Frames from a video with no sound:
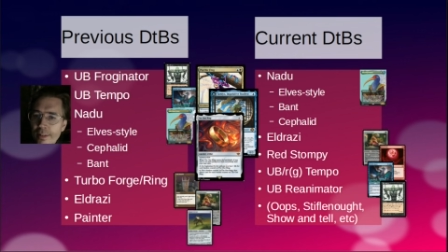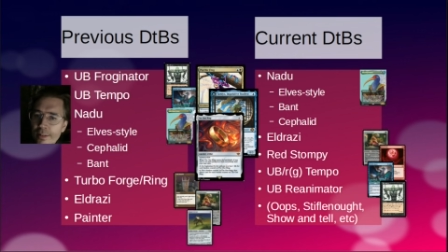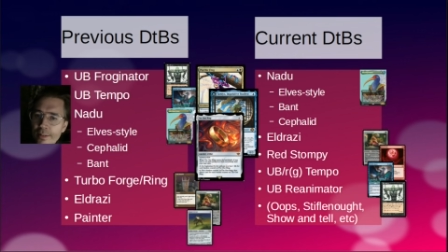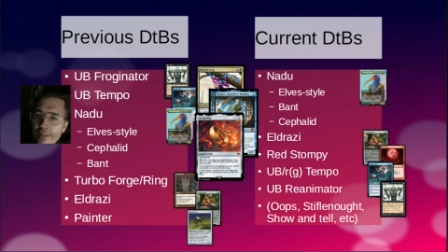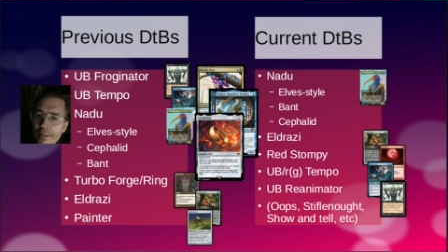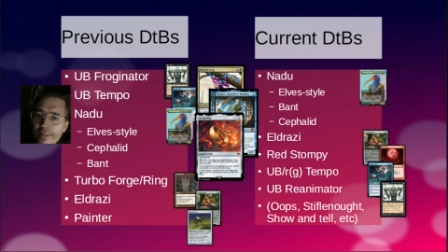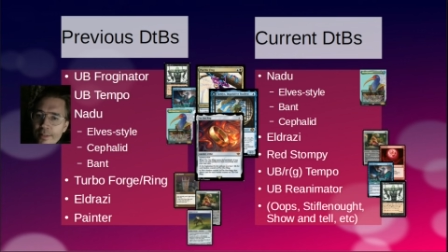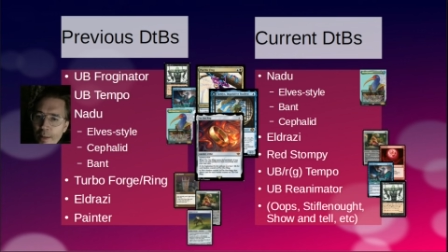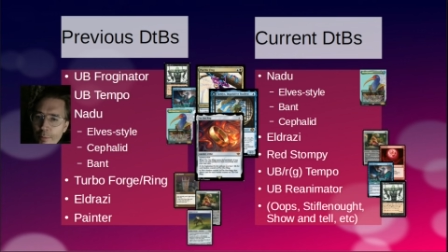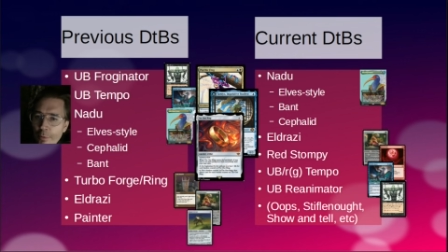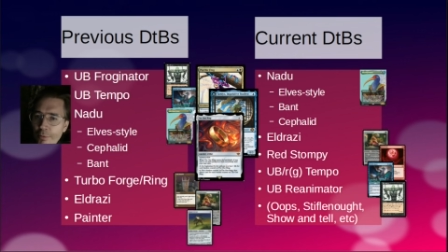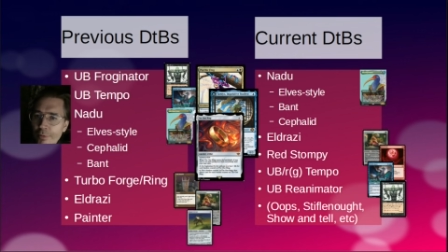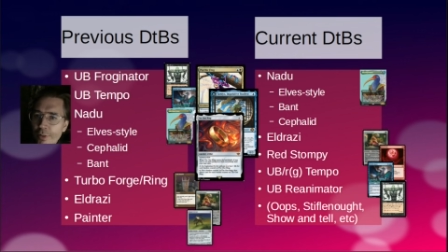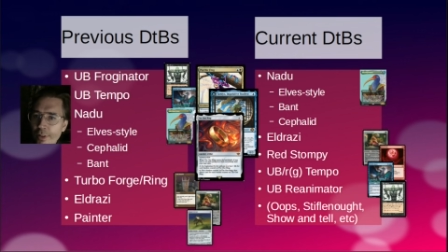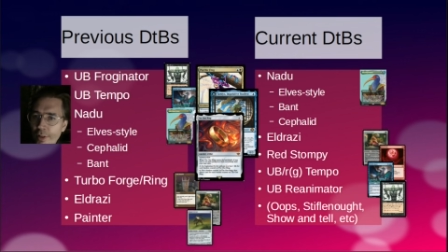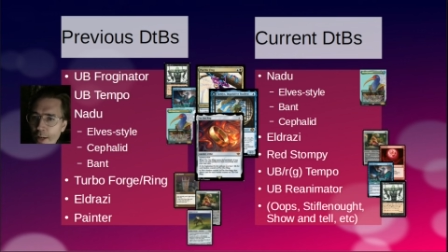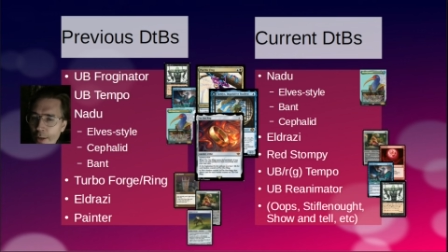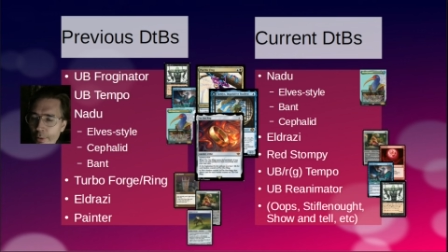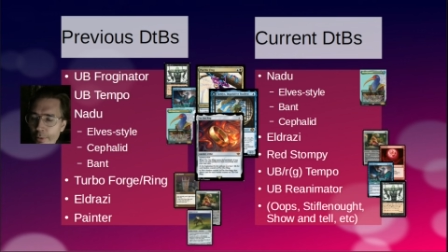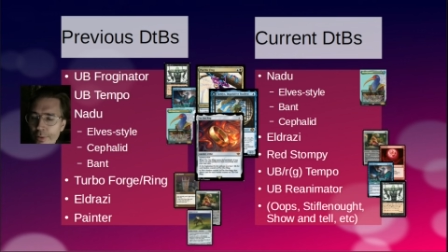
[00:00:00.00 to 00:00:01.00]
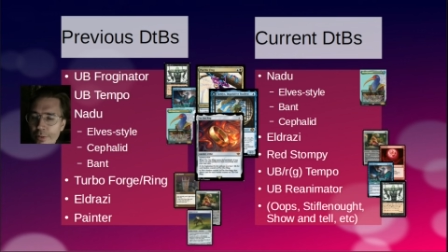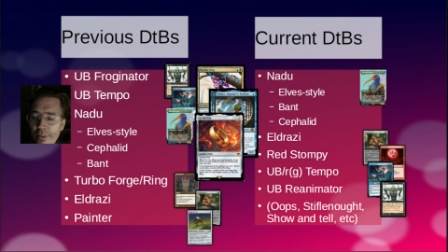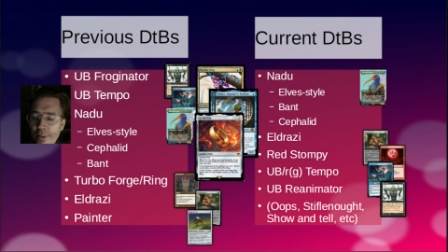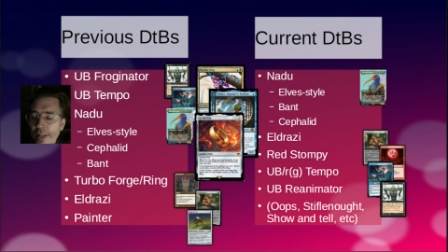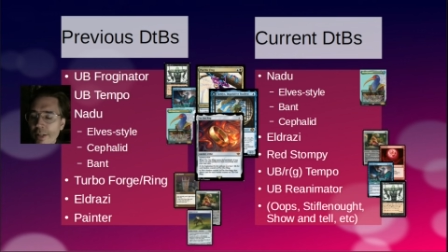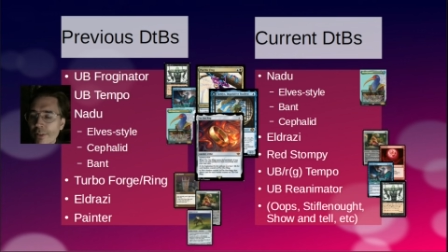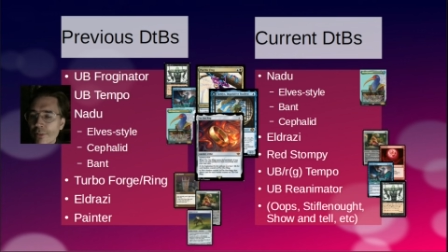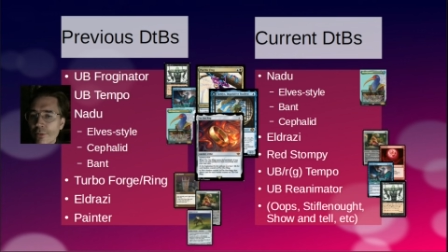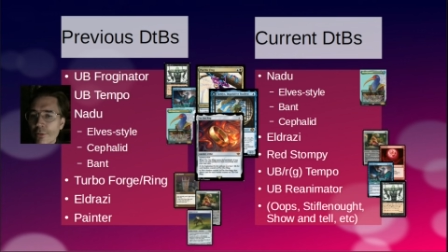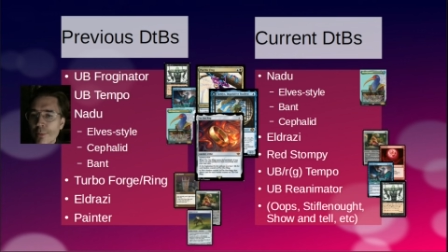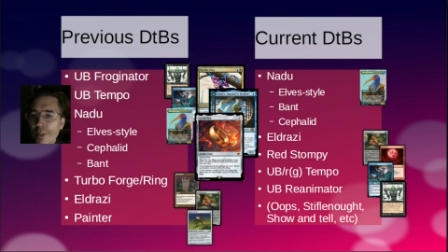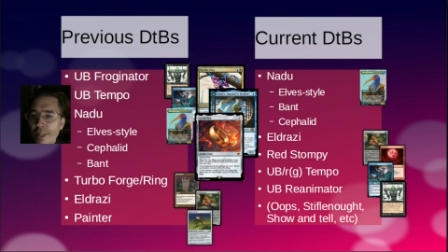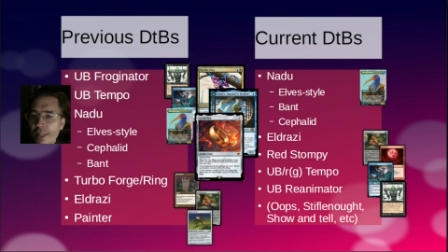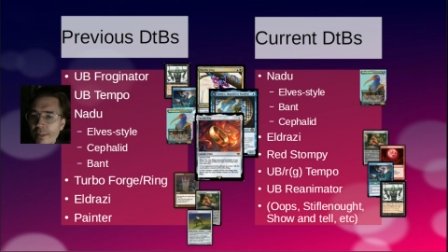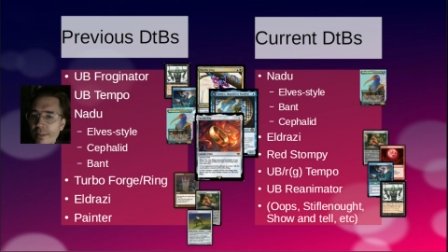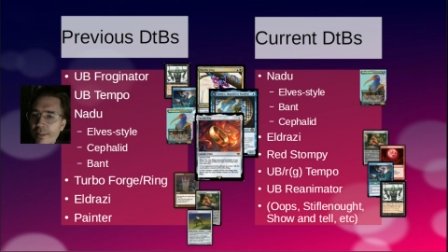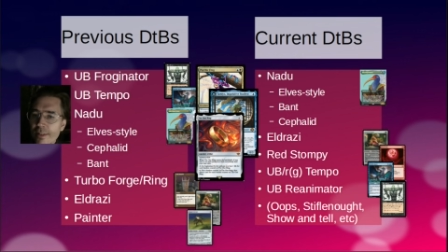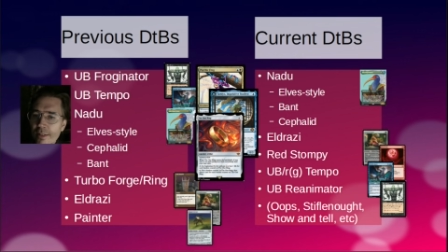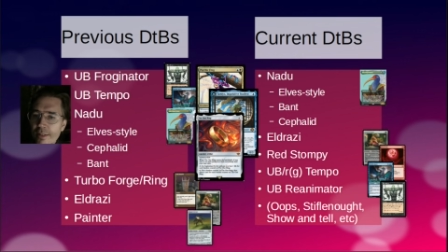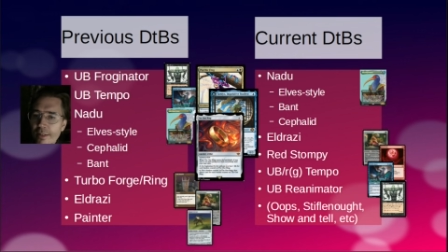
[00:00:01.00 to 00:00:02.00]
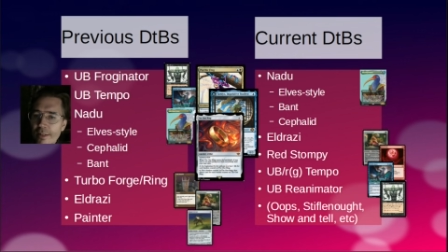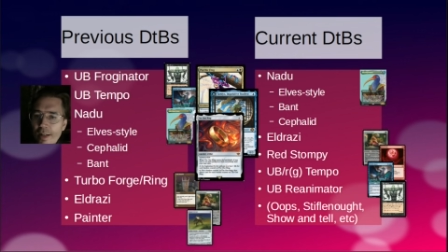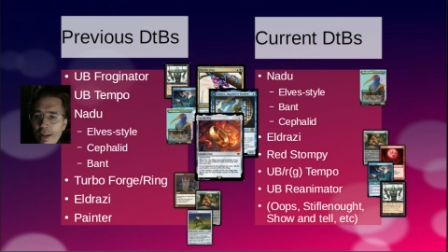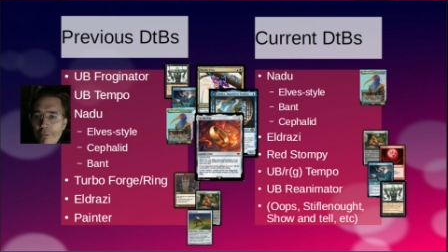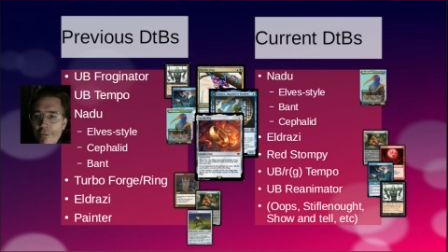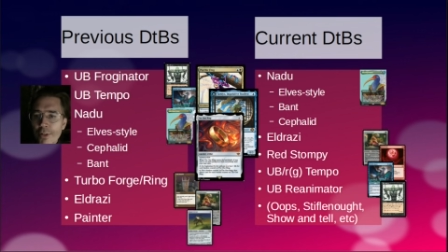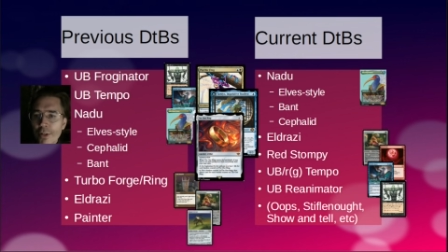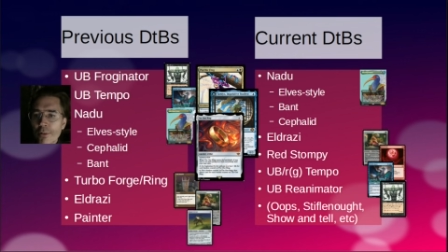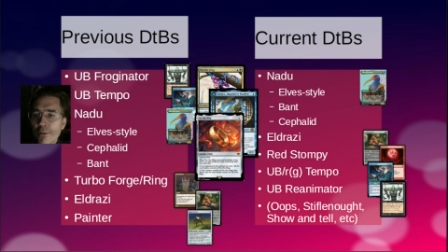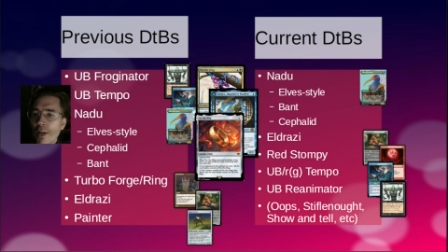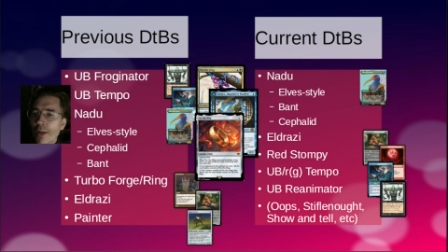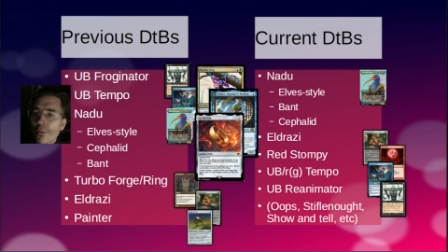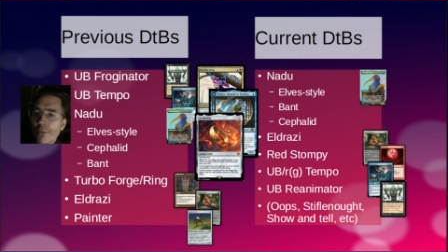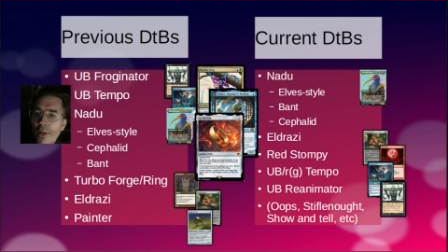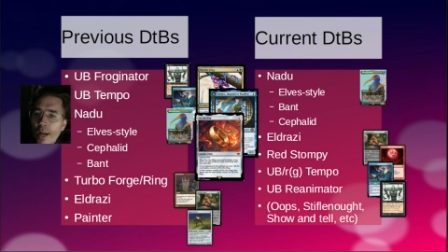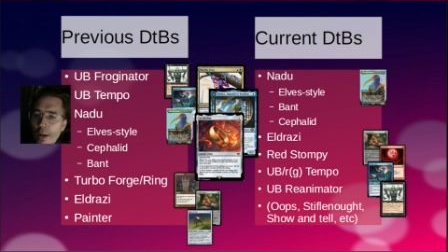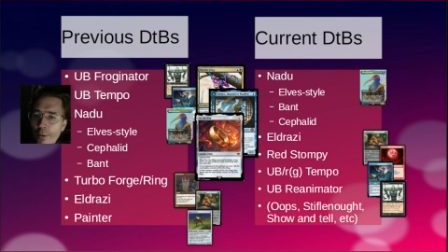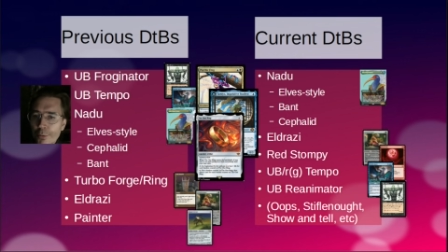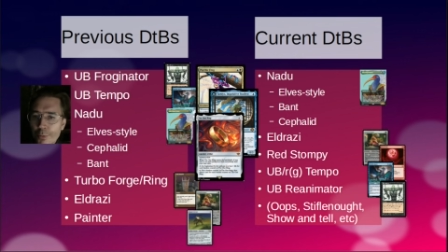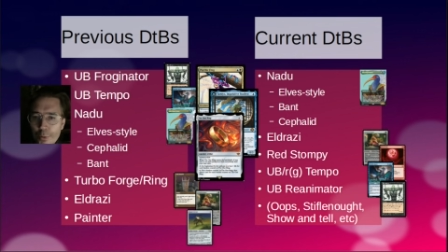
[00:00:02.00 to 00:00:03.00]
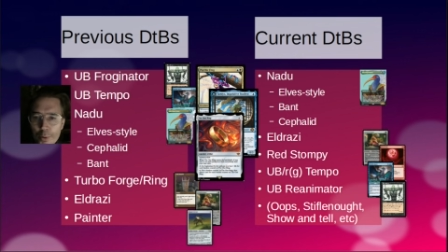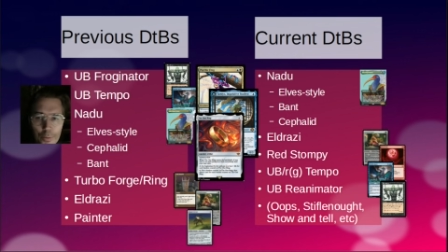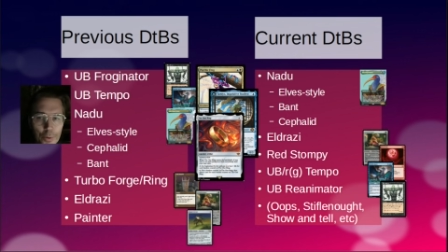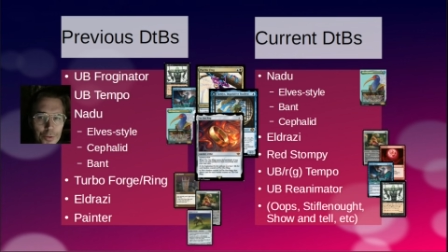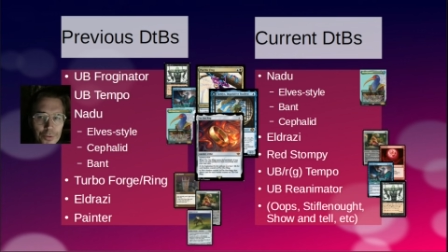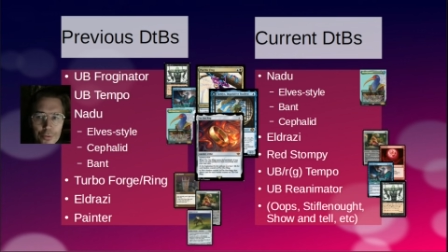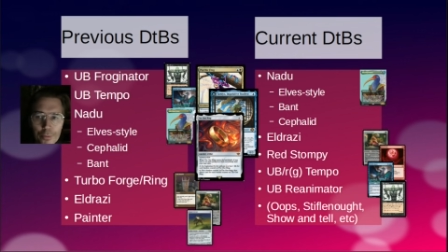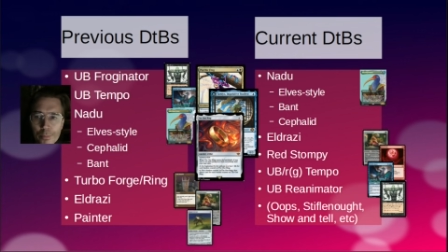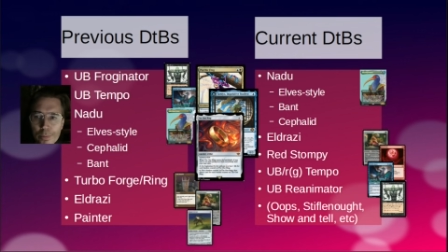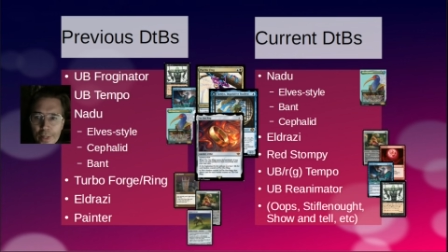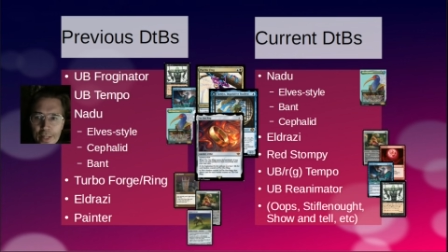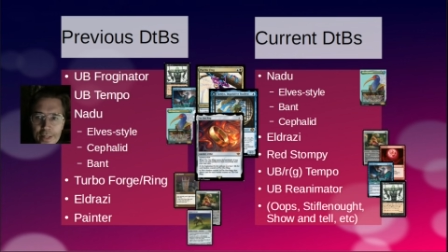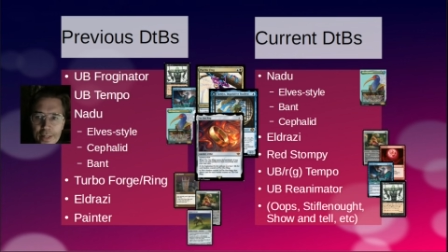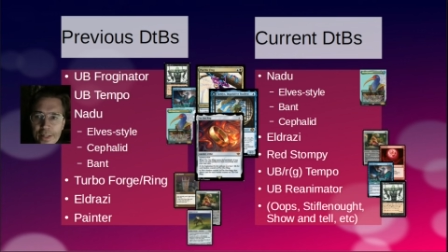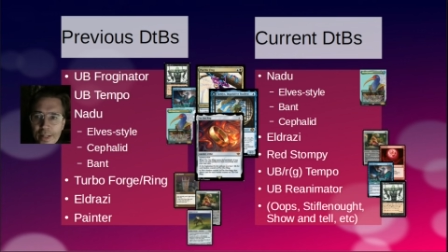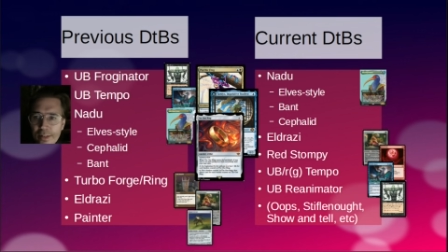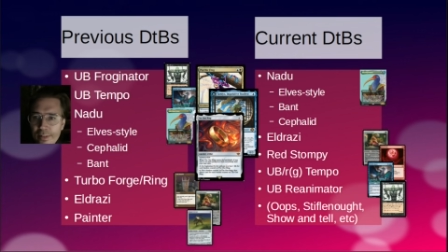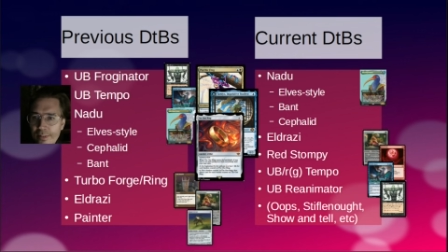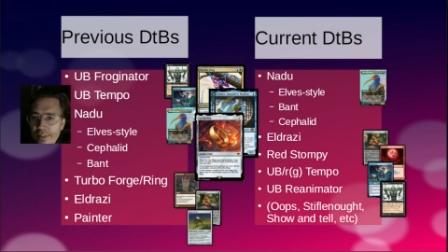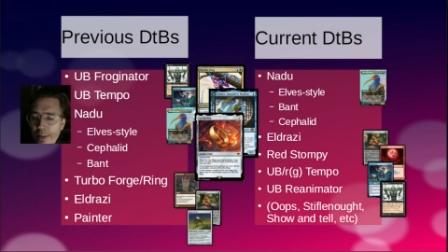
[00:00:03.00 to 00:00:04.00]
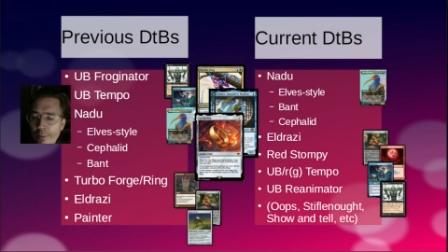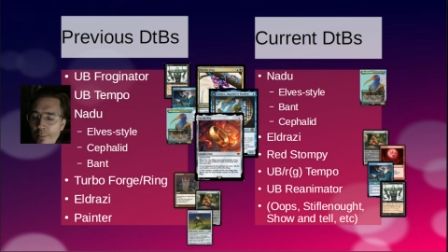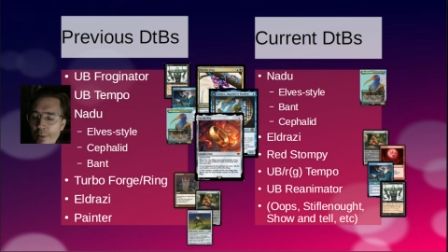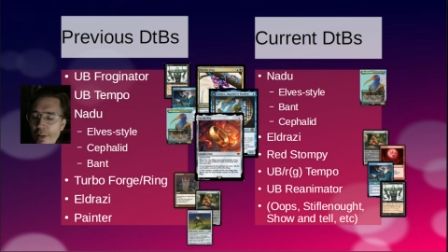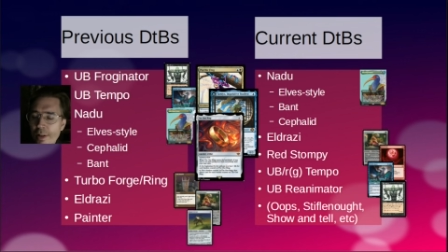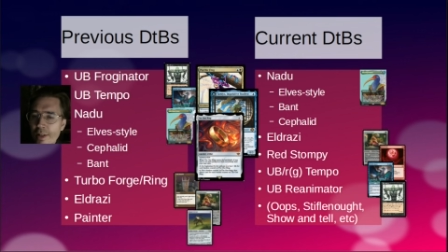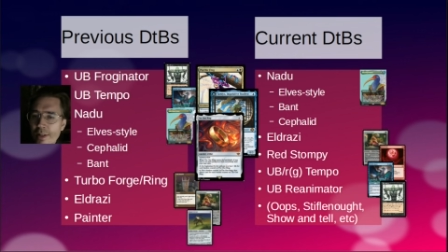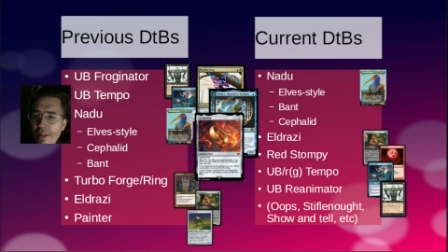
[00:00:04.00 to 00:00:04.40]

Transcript: some of the current decks to beat and figure out how do we want to play against them.